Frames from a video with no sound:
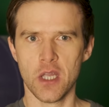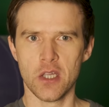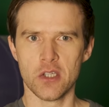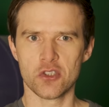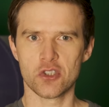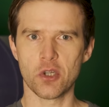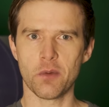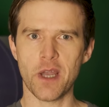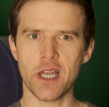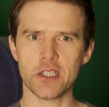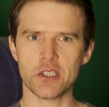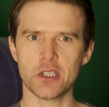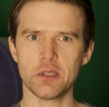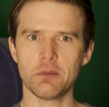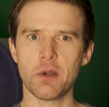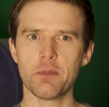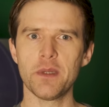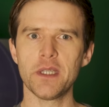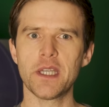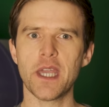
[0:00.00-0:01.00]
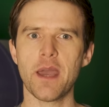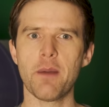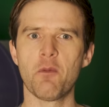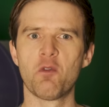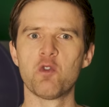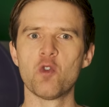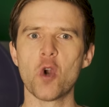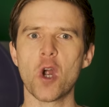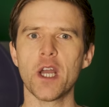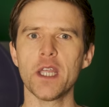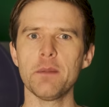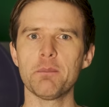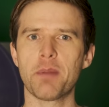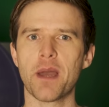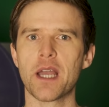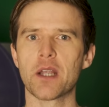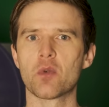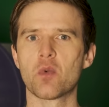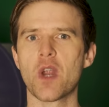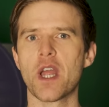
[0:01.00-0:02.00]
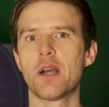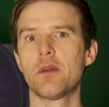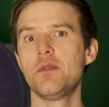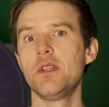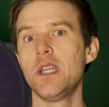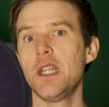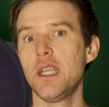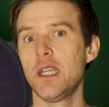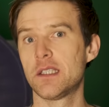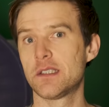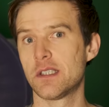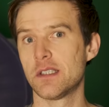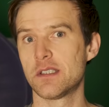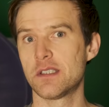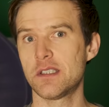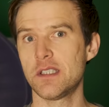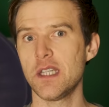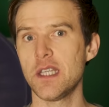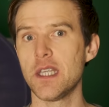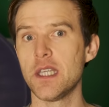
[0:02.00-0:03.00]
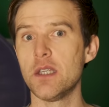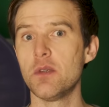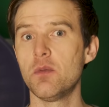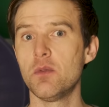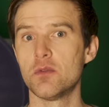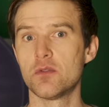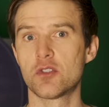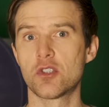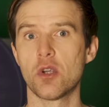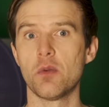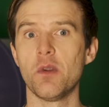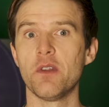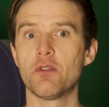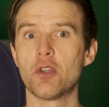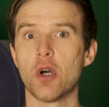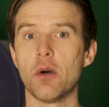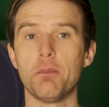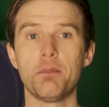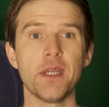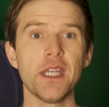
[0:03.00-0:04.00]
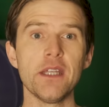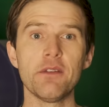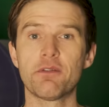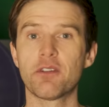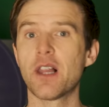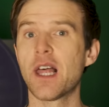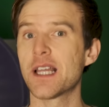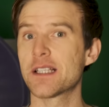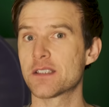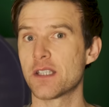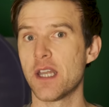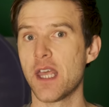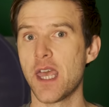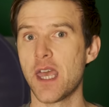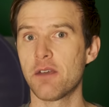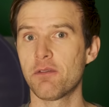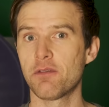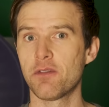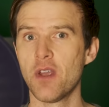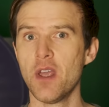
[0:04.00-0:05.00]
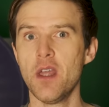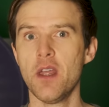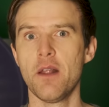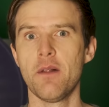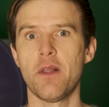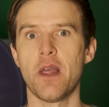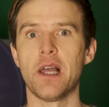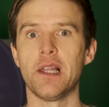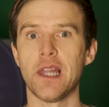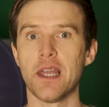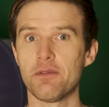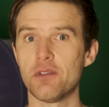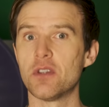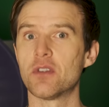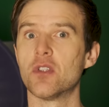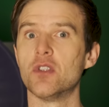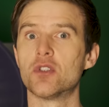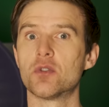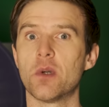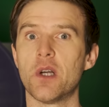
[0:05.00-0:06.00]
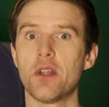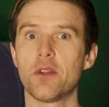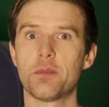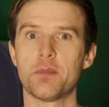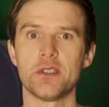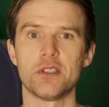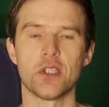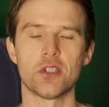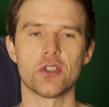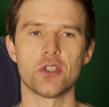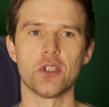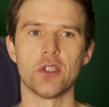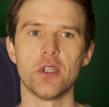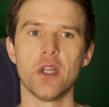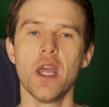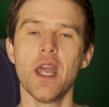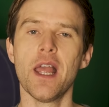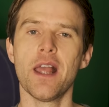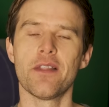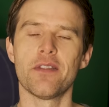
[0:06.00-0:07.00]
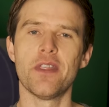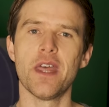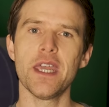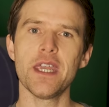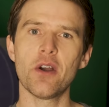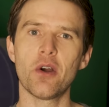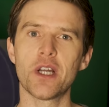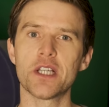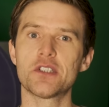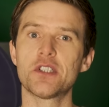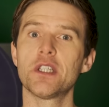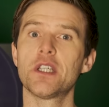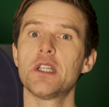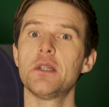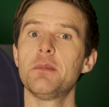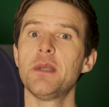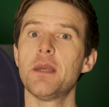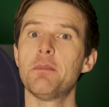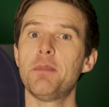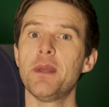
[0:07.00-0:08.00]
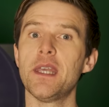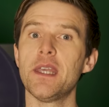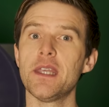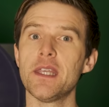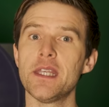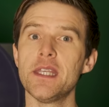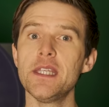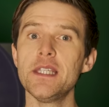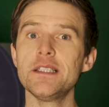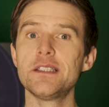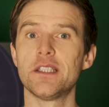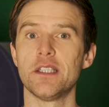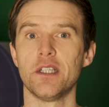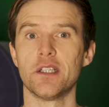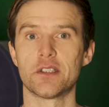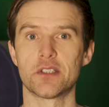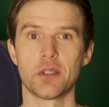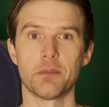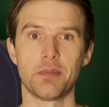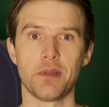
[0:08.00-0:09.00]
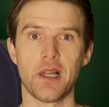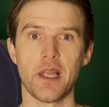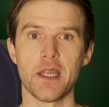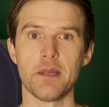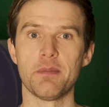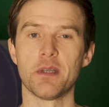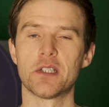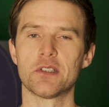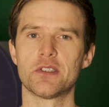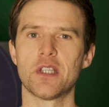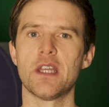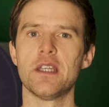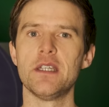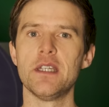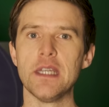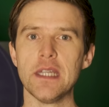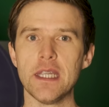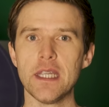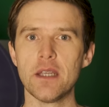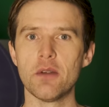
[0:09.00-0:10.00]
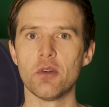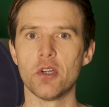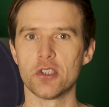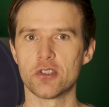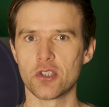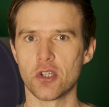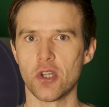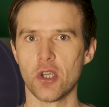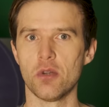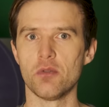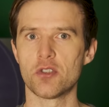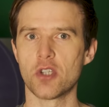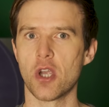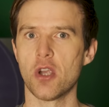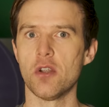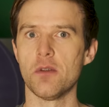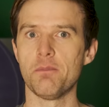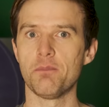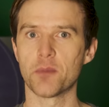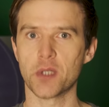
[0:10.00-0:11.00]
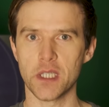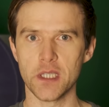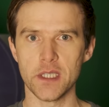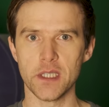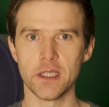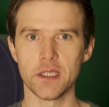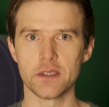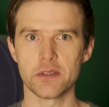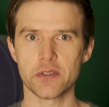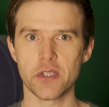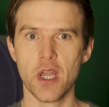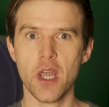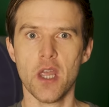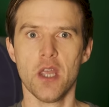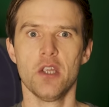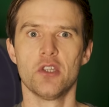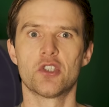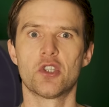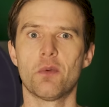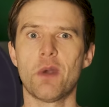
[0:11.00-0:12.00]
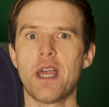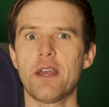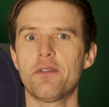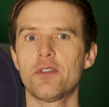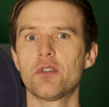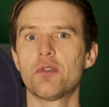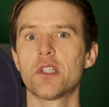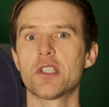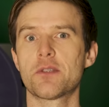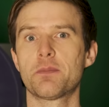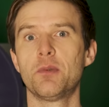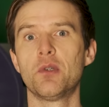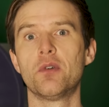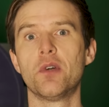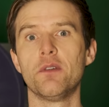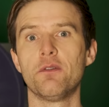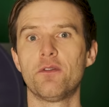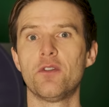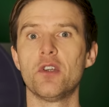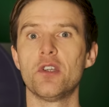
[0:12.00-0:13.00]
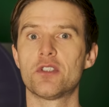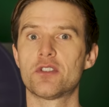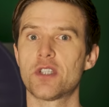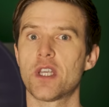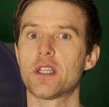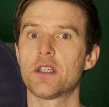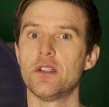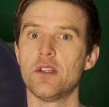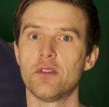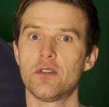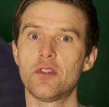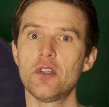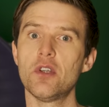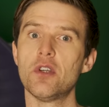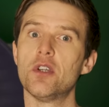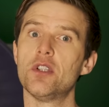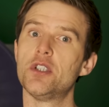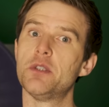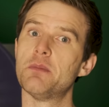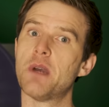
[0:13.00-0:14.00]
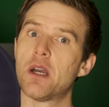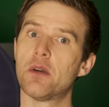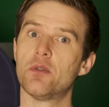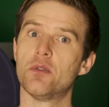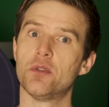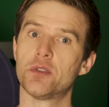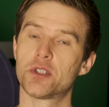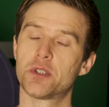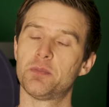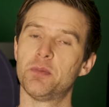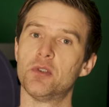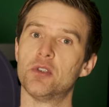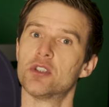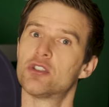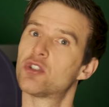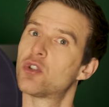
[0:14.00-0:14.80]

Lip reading: So actually, when we get right back round near to C, so we've got B flat and F, 11th and 12th position, they are actually going to be a bit easier to play because they're nearer to those home keys. So after exploring first, second and third, you might want to explore